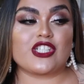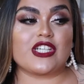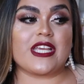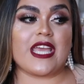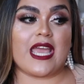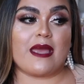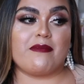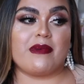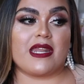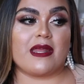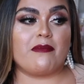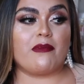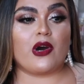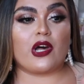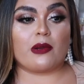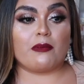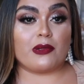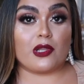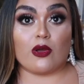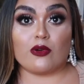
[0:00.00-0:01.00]
She came in and
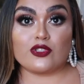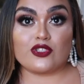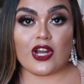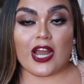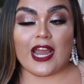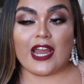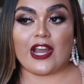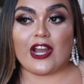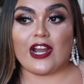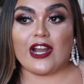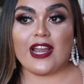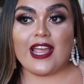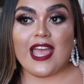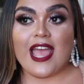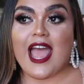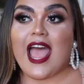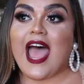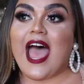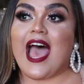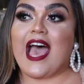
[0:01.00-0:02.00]
bought a blow dryer,
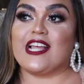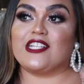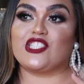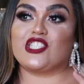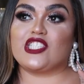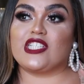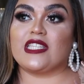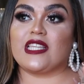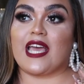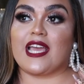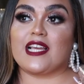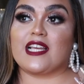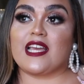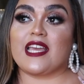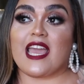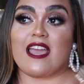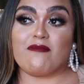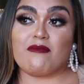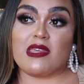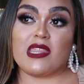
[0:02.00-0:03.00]
and she
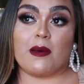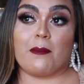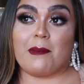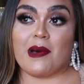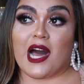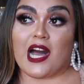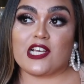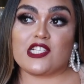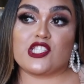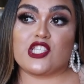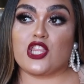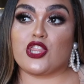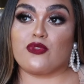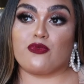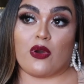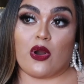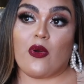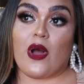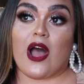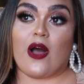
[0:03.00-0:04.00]
like gave me the box to
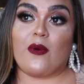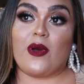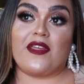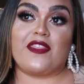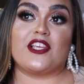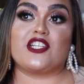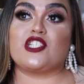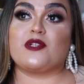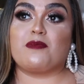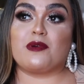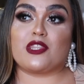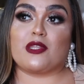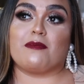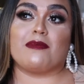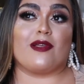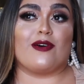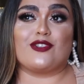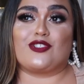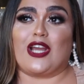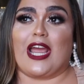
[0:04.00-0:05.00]
throw out, and then she put the
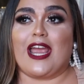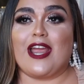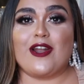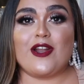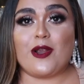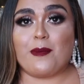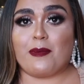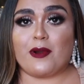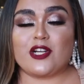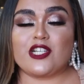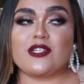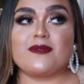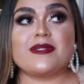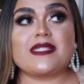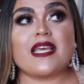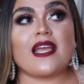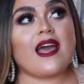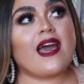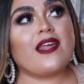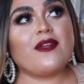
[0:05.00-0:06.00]
blow dryer in her purse. She
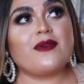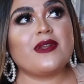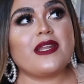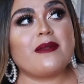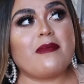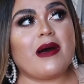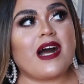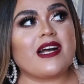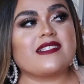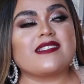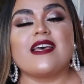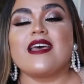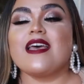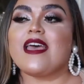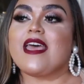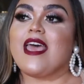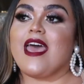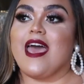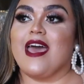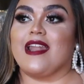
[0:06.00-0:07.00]
was like, I don't need a box,
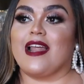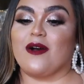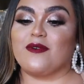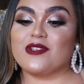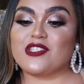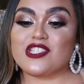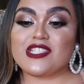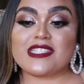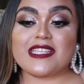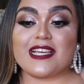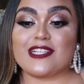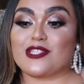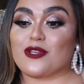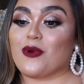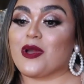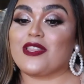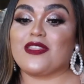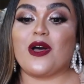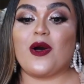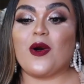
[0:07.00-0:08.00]
and I was just like
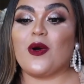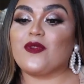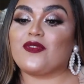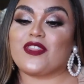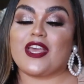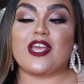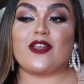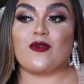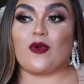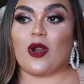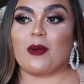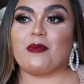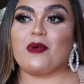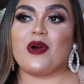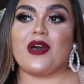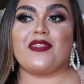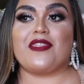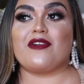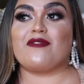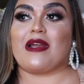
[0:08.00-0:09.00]
doing the whole thing
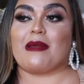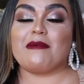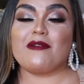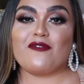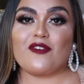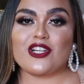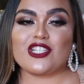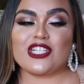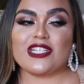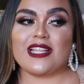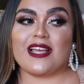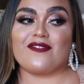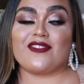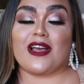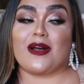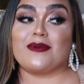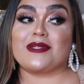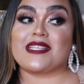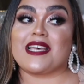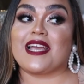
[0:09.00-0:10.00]
normal, and then right before she
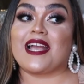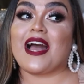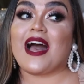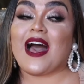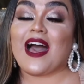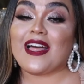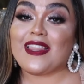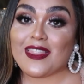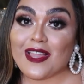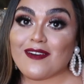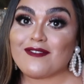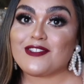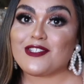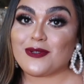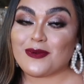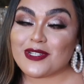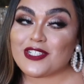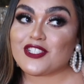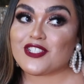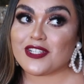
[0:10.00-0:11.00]
left, I was like, I loved
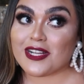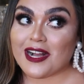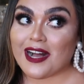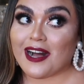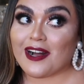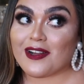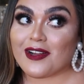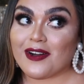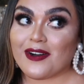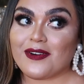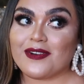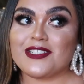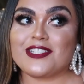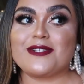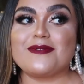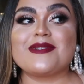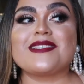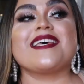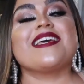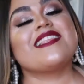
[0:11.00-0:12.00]
you and Chicago. And
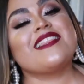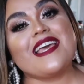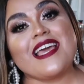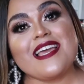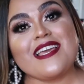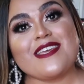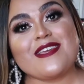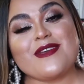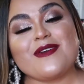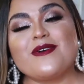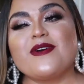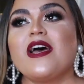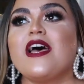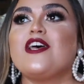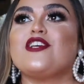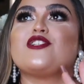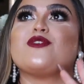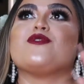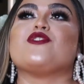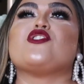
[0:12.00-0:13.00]
she was like, thank you.
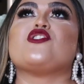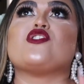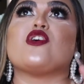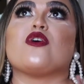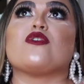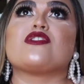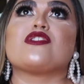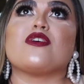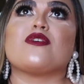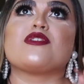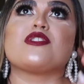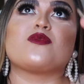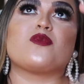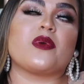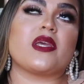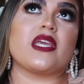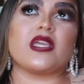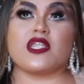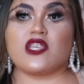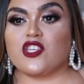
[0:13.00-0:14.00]
She was so, so
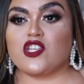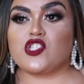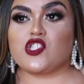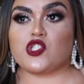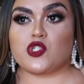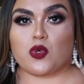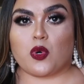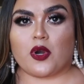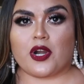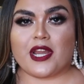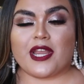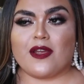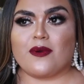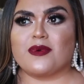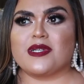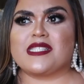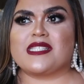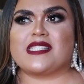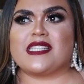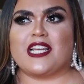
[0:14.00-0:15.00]
sweet. The story, it
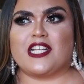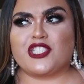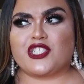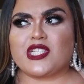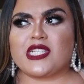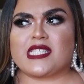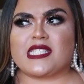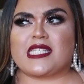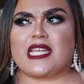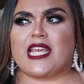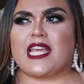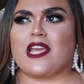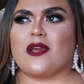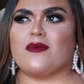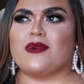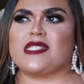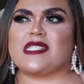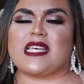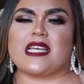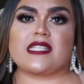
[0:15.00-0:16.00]
was interesting.
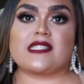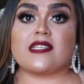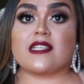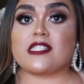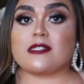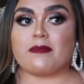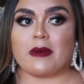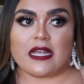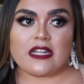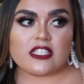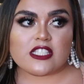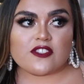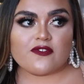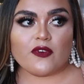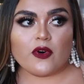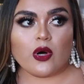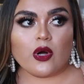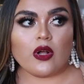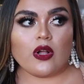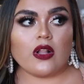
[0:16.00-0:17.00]
It was like
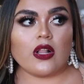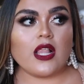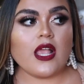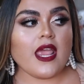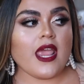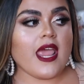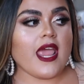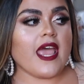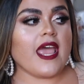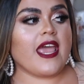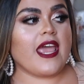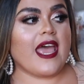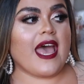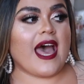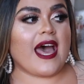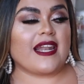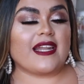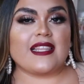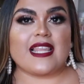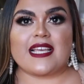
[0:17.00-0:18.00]
suspenseful. It
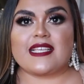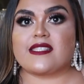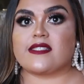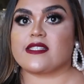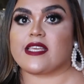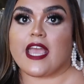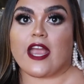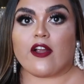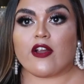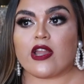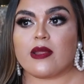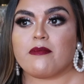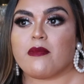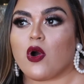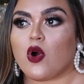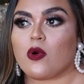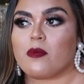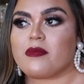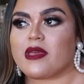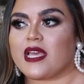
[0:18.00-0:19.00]
had like scary
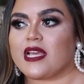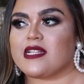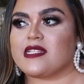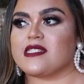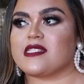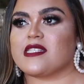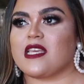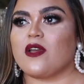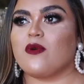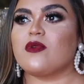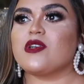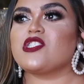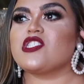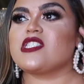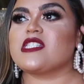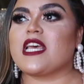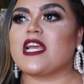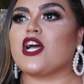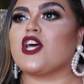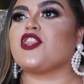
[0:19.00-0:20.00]
moments. It was
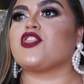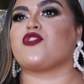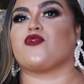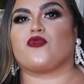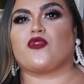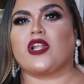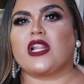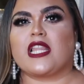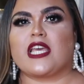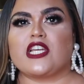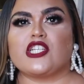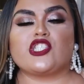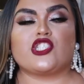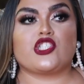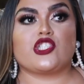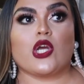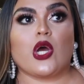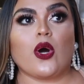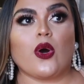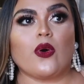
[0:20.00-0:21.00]
just like a thrilling
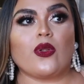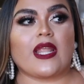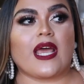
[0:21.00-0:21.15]
show.